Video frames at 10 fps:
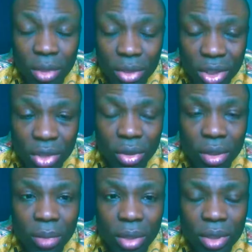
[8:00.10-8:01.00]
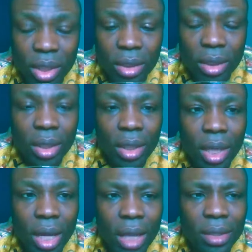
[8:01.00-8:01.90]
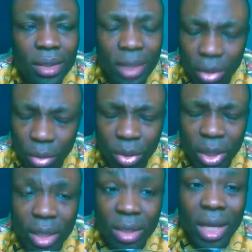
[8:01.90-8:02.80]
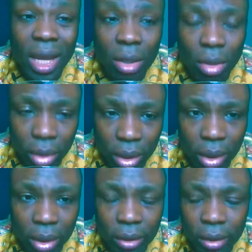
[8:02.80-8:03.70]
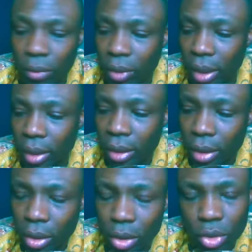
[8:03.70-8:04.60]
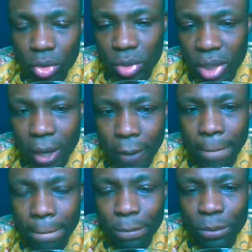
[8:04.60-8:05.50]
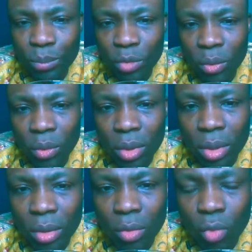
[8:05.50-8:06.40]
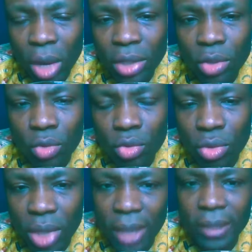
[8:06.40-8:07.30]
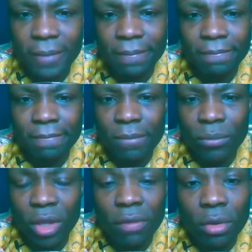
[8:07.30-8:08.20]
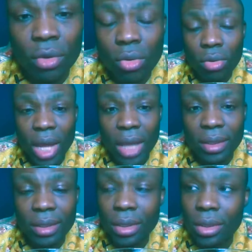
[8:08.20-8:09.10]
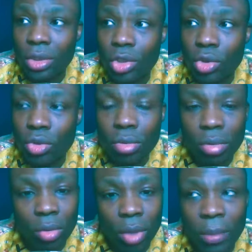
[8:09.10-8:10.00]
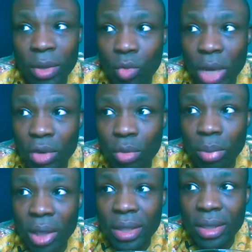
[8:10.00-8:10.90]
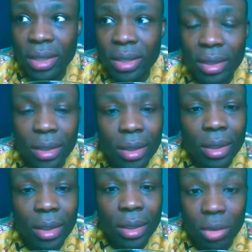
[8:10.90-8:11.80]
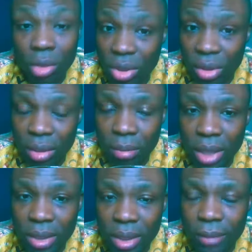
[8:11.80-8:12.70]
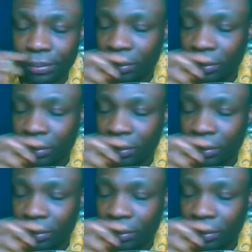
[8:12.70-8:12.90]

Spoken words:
be serious about it and say your prayers accordingly. Okay, so now, when you do that, if you know that where you place it doesn't really matter,